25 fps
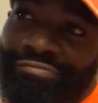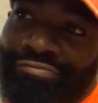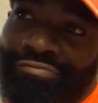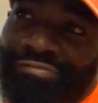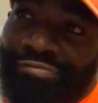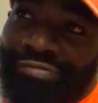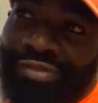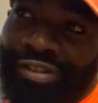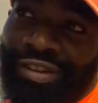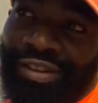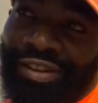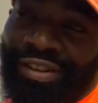
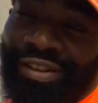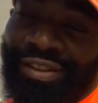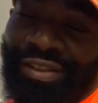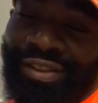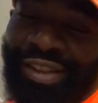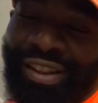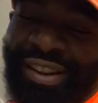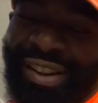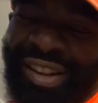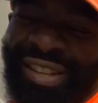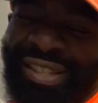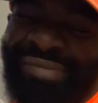And
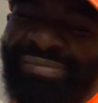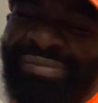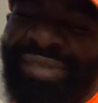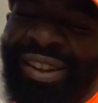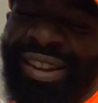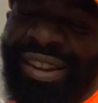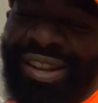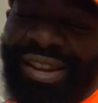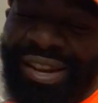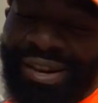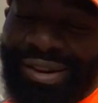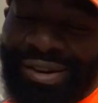I think that's
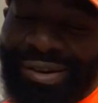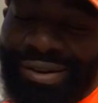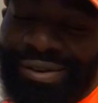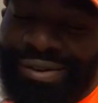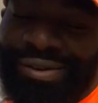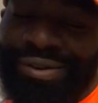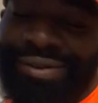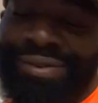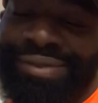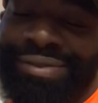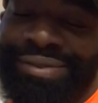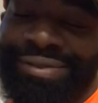about it.
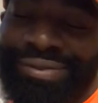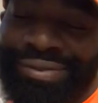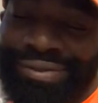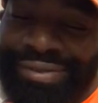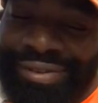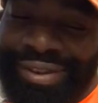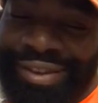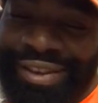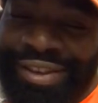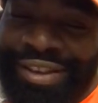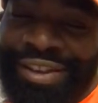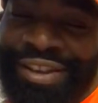
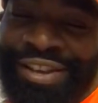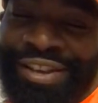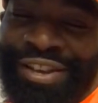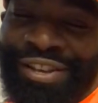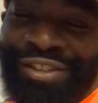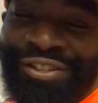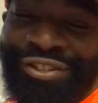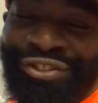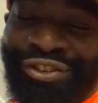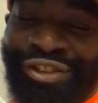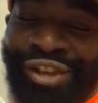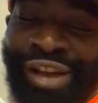
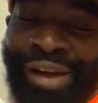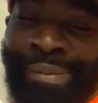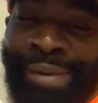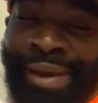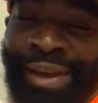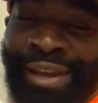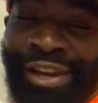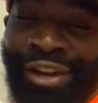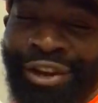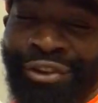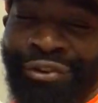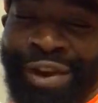So y'all
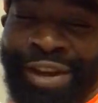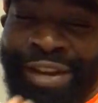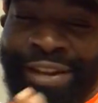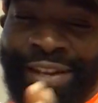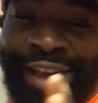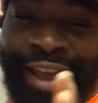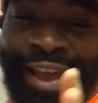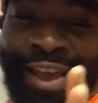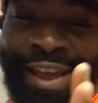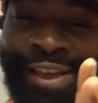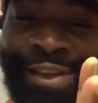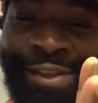make it a great
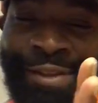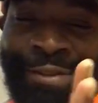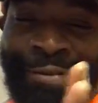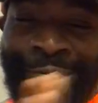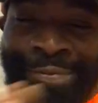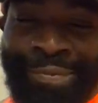day.